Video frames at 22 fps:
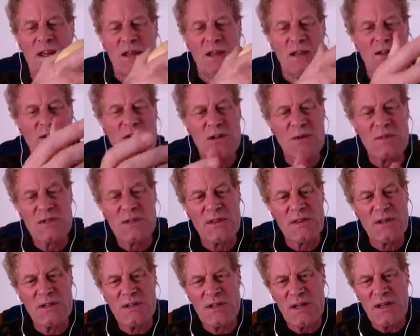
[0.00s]
in terms of
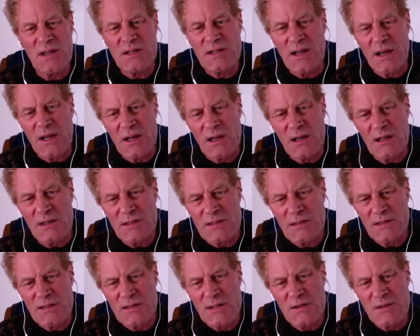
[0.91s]
the details
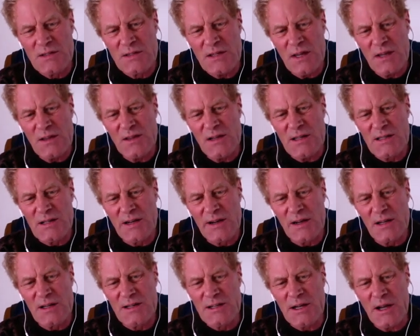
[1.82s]
is you see these
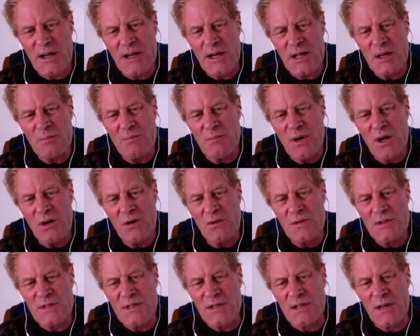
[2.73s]
little tiny
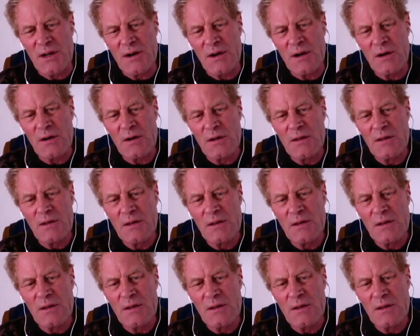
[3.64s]
bones here.